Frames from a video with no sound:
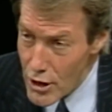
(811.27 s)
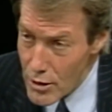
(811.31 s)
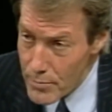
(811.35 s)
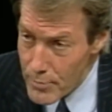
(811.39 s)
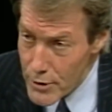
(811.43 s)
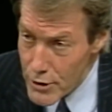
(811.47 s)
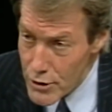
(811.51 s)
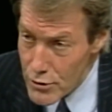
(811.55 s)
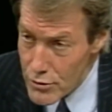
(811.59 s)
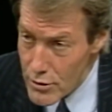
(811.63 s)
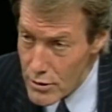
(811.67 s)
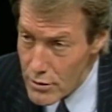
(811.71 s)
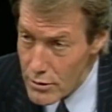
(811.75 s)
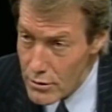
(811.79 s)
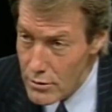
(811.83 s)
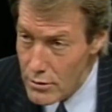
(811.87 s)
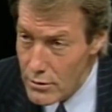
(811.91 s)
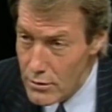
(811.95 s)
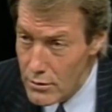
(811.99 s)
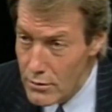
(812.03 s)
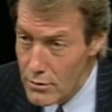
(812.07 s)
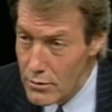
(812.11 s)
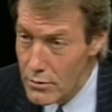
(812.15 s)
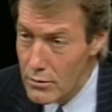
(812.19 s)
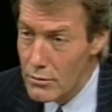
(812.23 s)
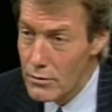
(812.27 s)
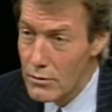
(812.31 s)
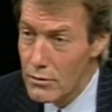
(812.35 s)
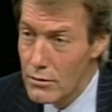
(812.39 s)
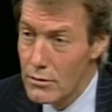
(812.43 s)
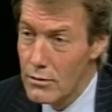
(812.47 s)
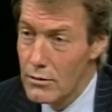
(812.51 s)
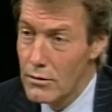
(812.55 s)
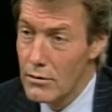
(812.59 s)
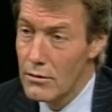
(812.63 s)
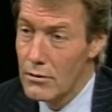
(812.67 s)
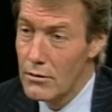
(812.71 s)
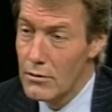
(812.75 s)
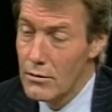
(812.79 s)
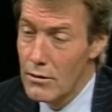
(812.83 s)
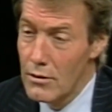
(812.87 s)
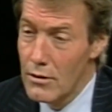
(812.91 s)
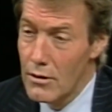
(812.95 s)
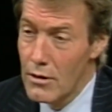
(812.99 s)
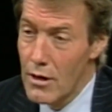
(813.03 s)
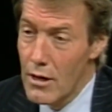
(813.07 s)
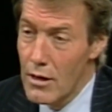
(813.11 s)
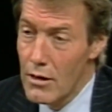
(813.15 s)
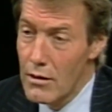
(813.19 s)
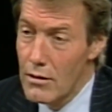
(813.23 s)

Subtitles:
is the producer. We're going to do it on